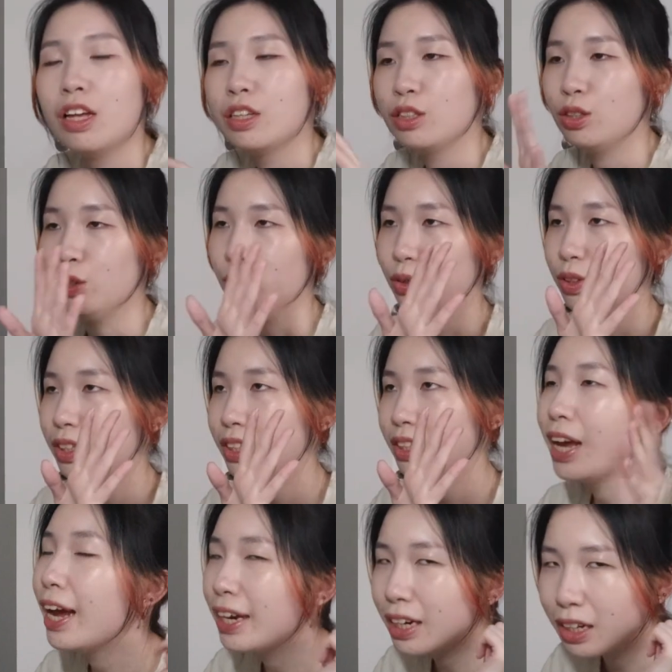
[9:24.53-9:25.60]
so
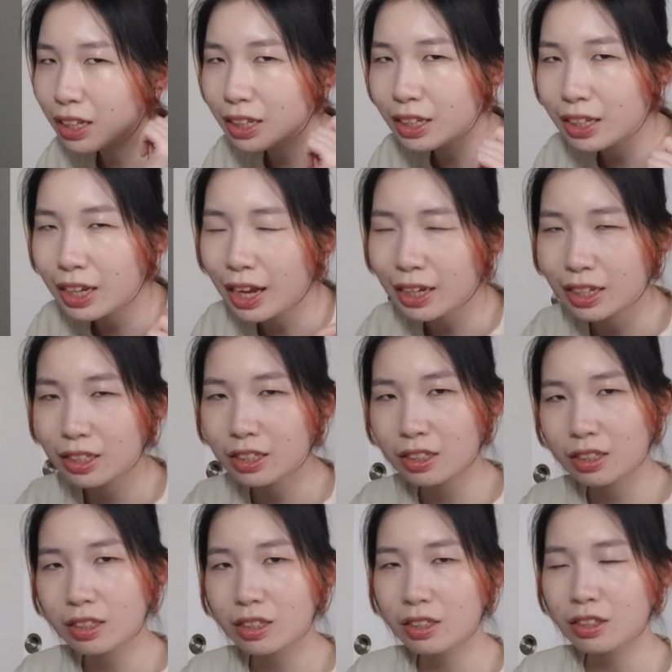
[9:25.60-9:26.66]
technically I can
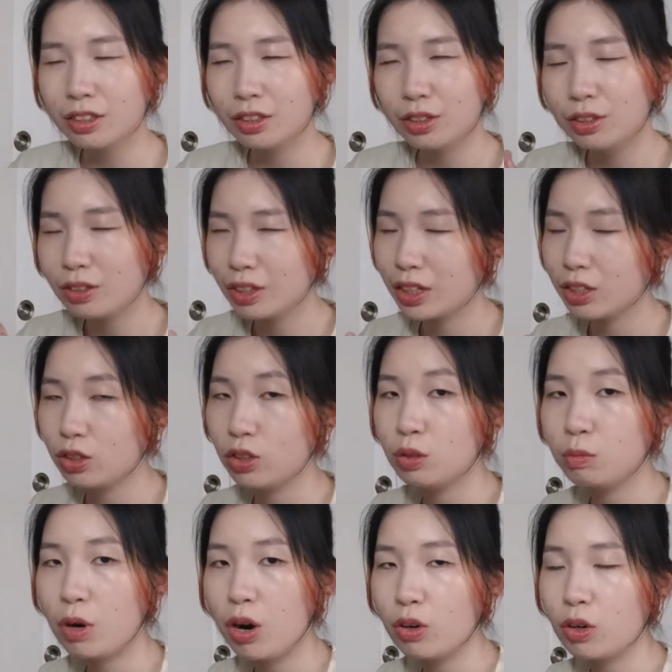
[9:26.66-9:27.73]
still do things
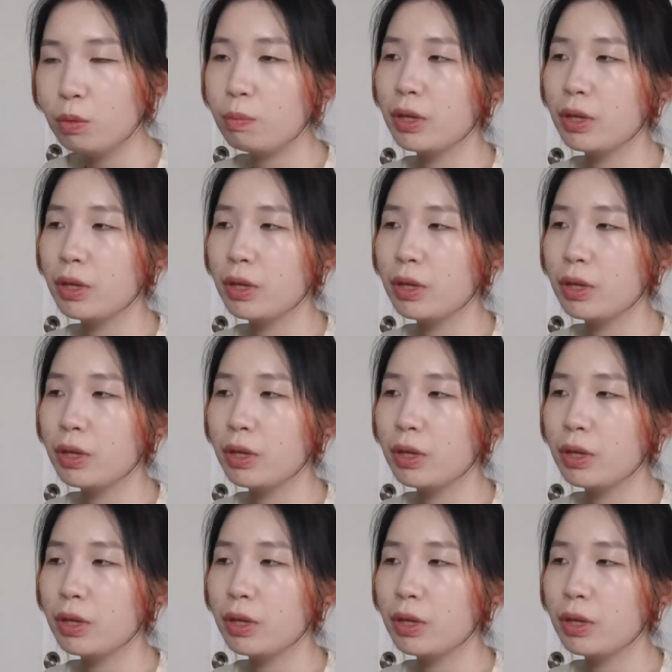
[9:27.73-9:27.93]
tomorrow,